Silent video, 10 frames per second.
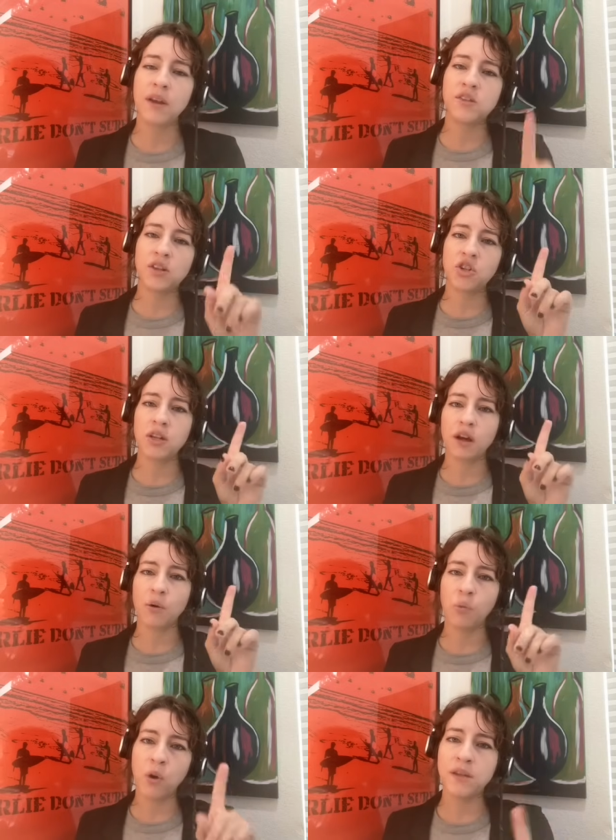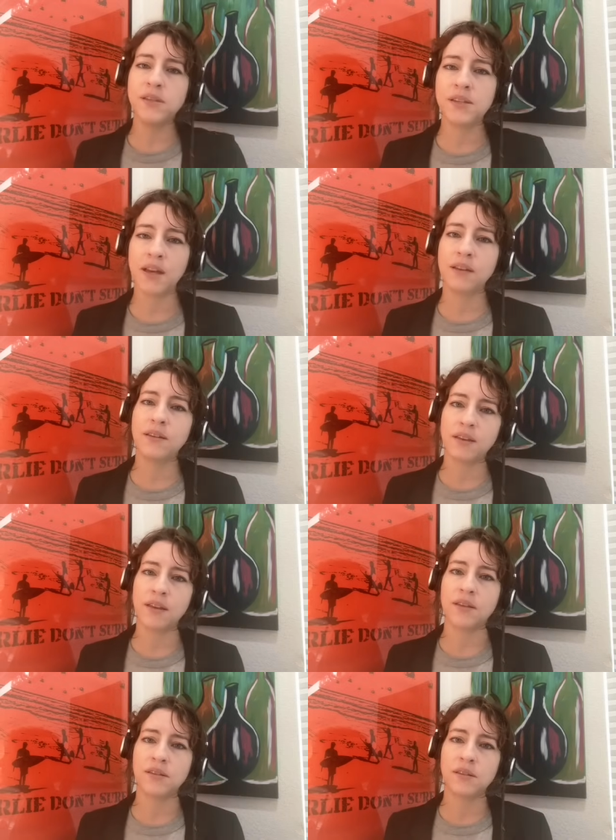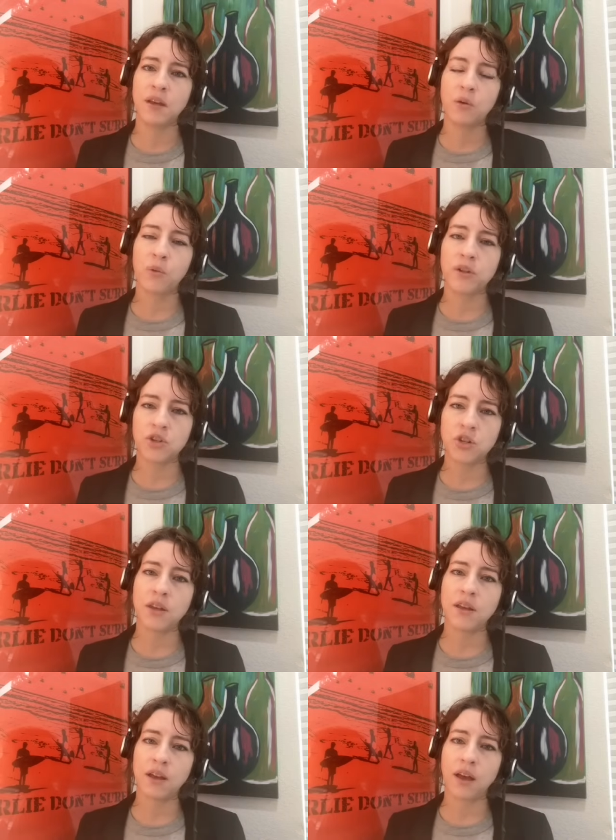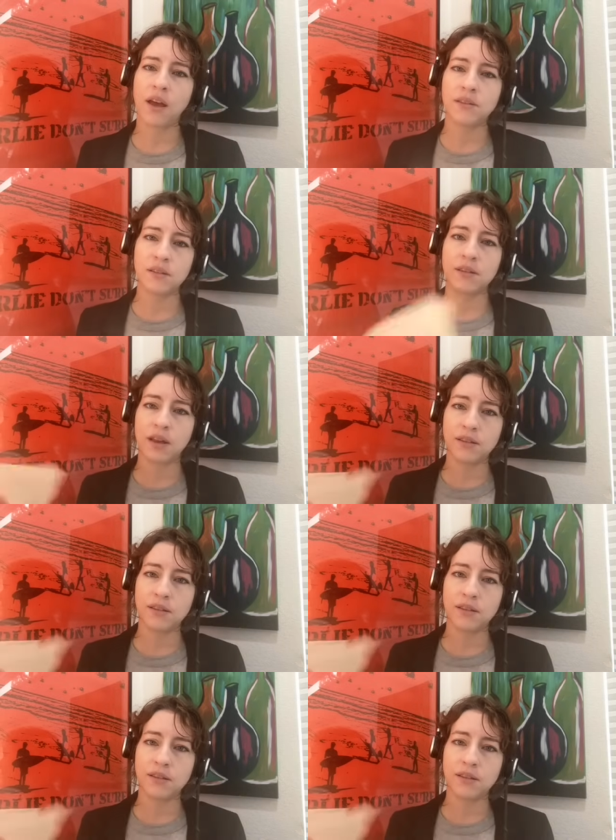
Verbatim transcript: said she got a 1 second kiss when she as a,